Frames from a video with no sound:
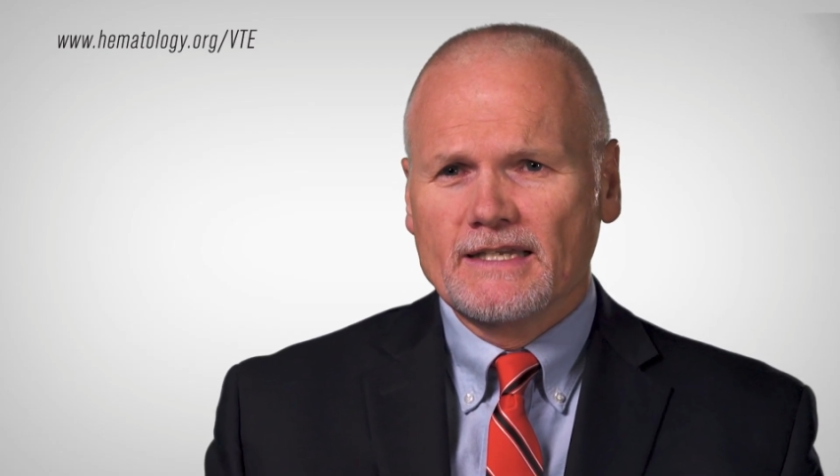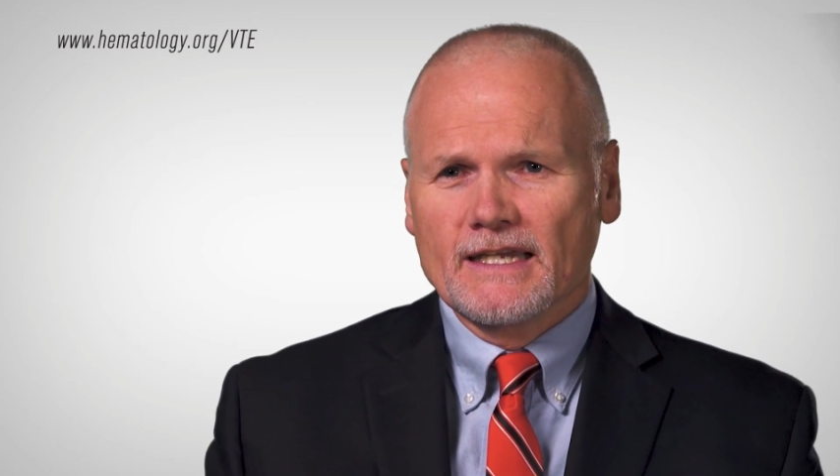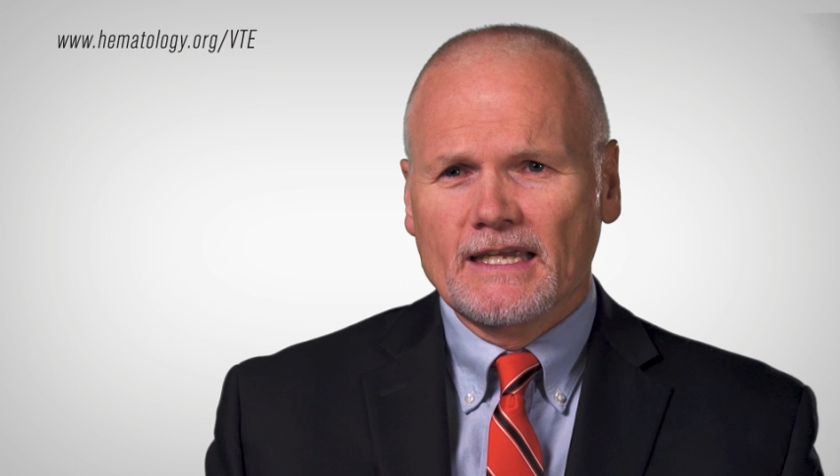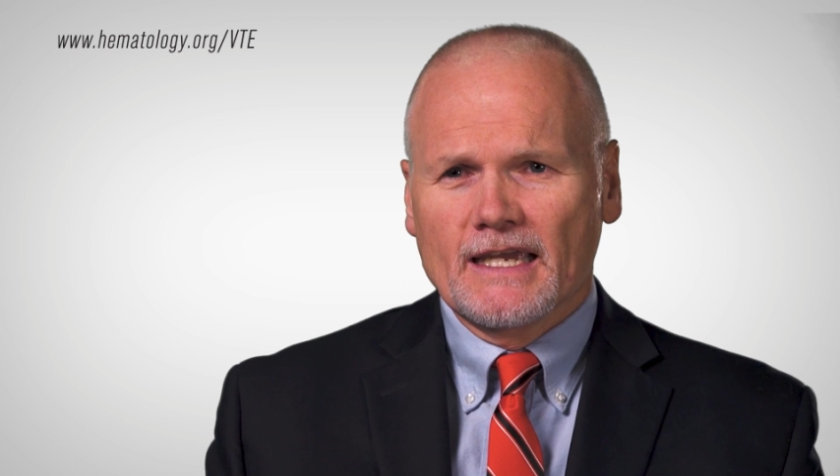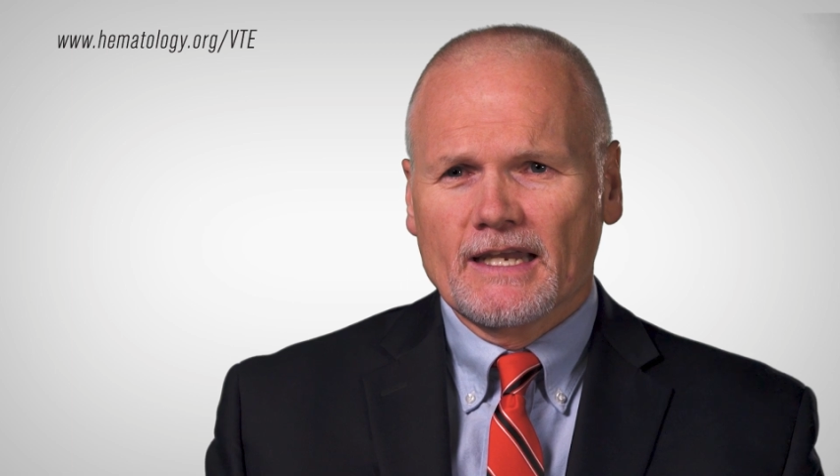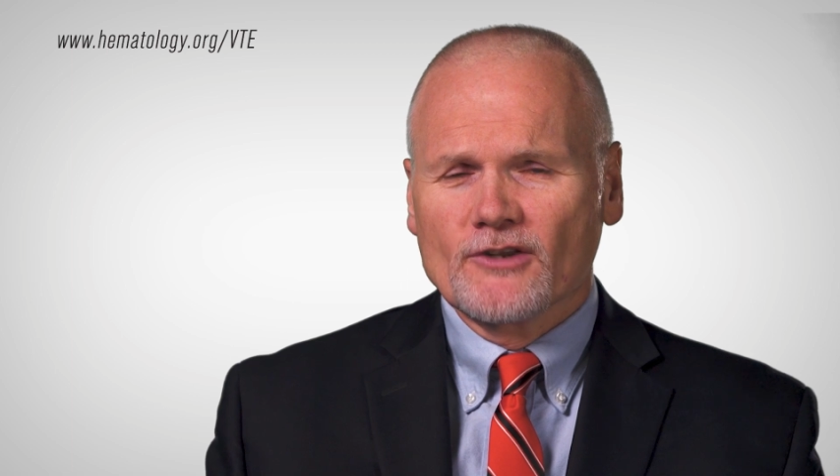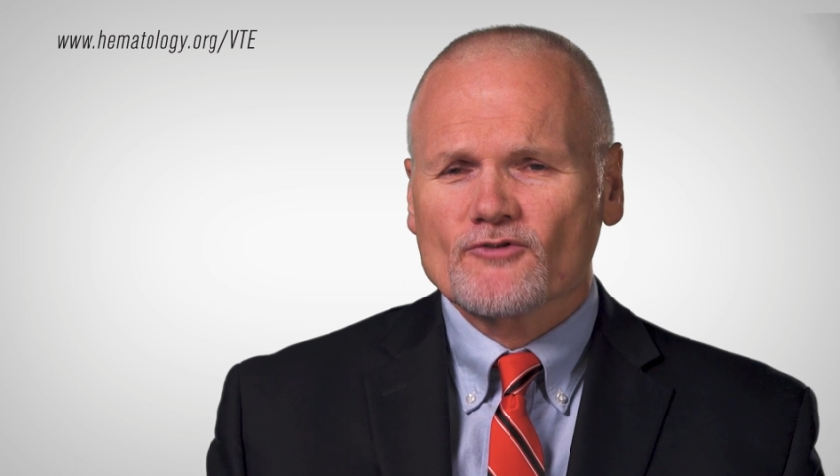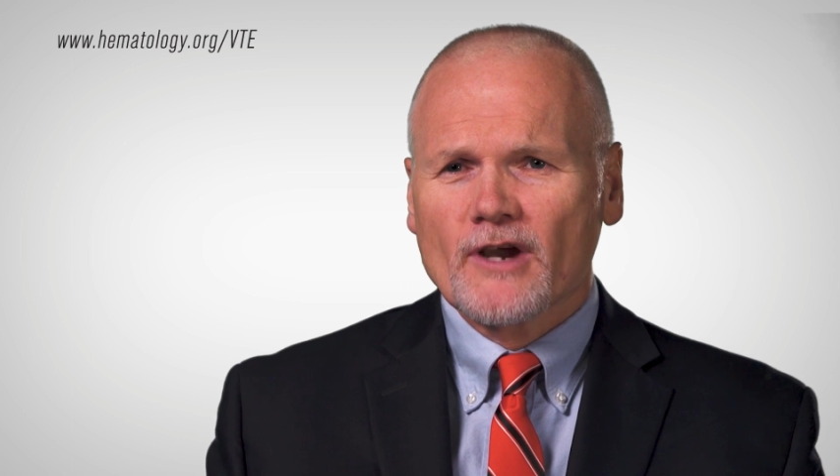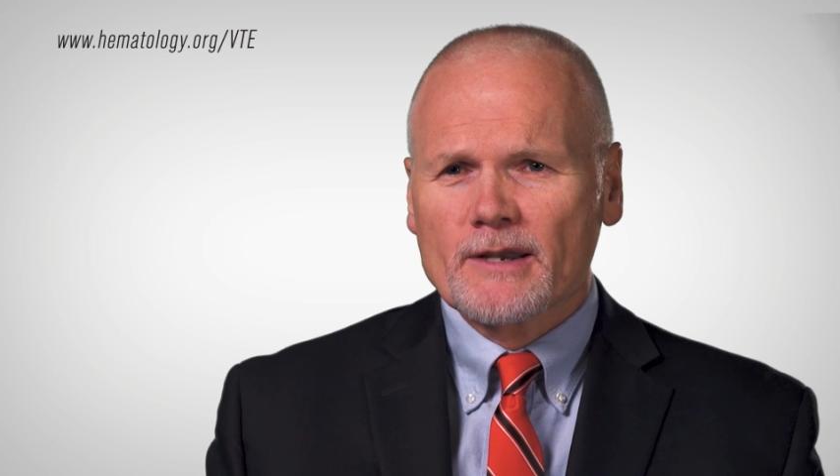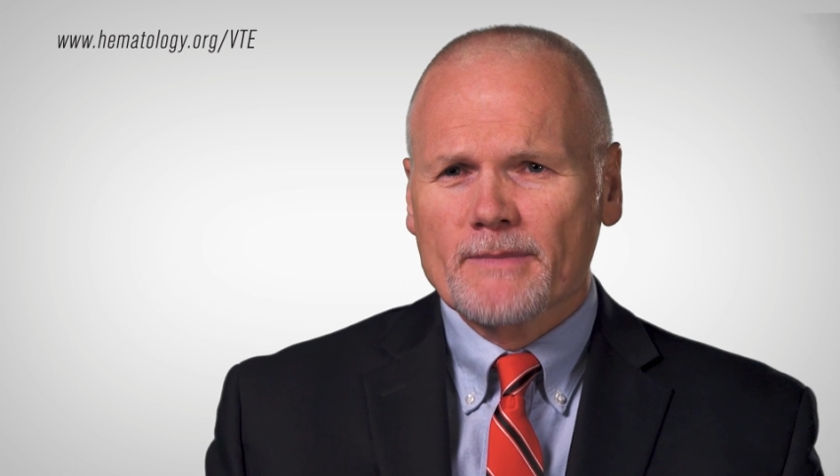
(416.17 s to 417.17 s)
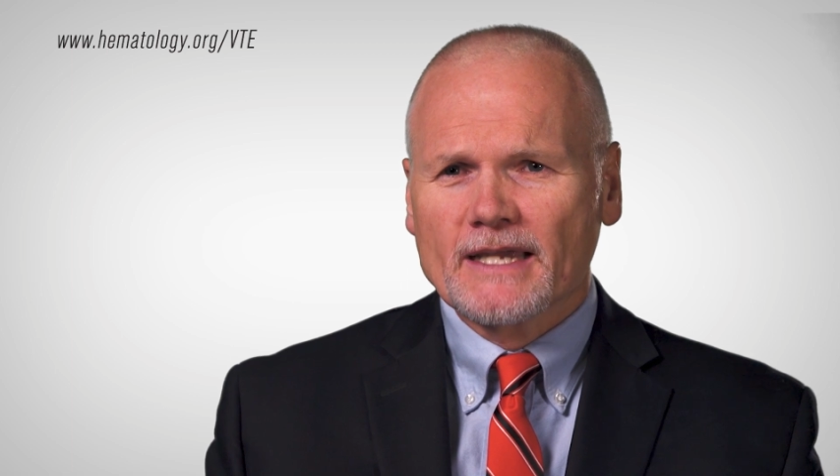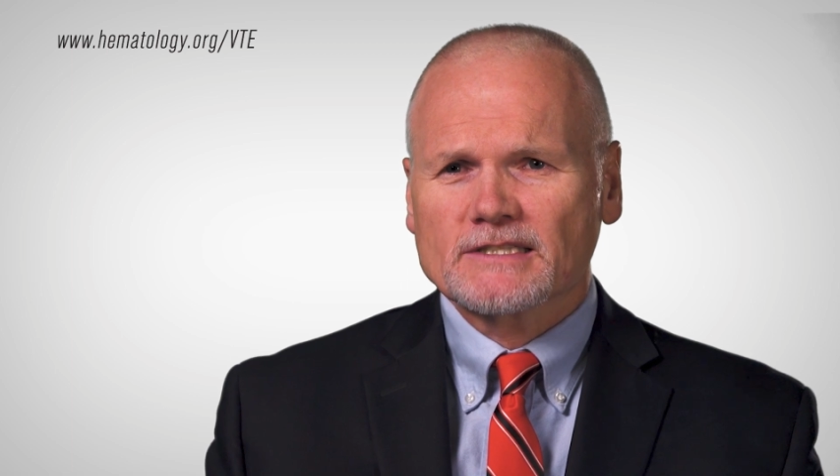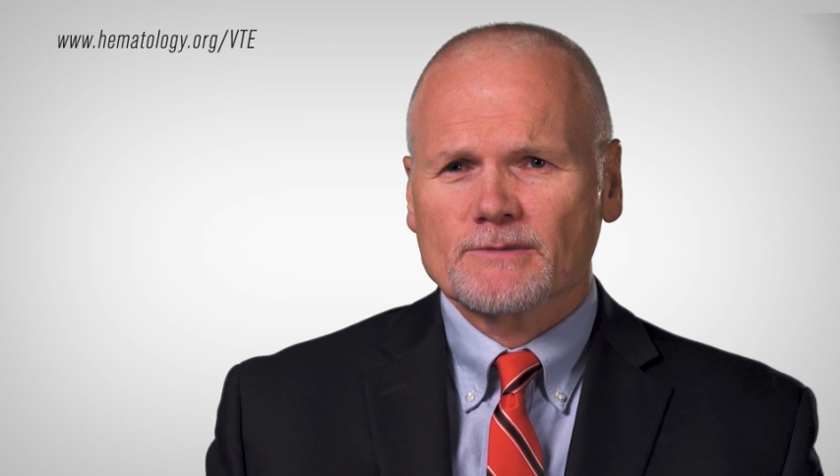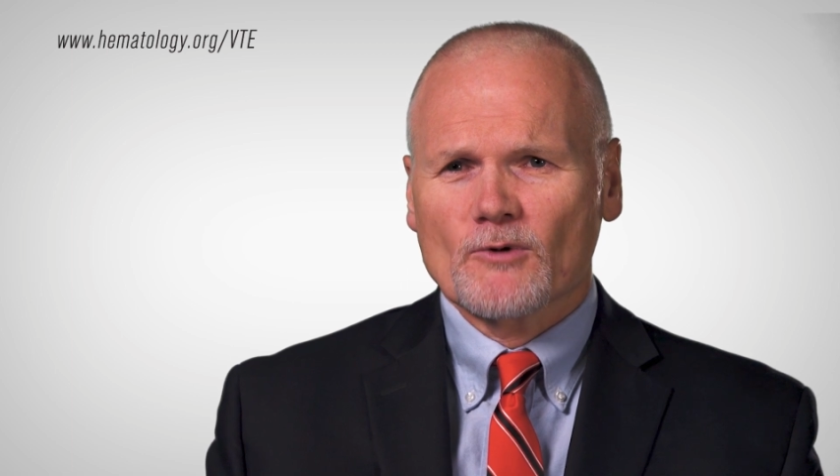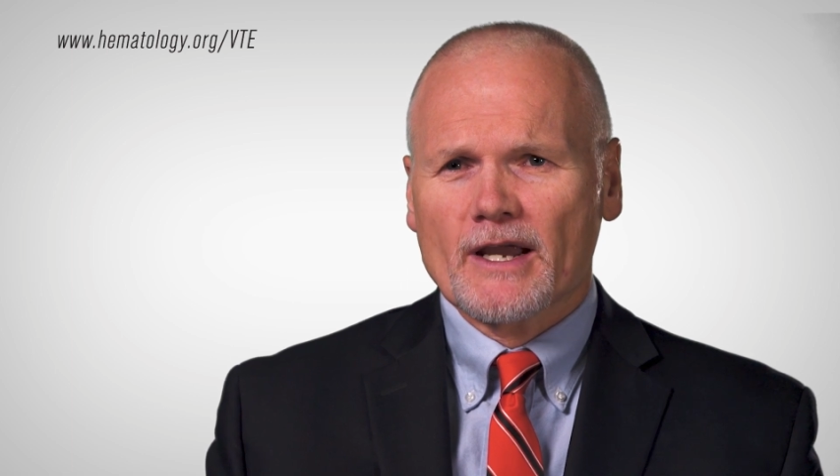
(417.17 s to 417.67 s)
dig in and try to make some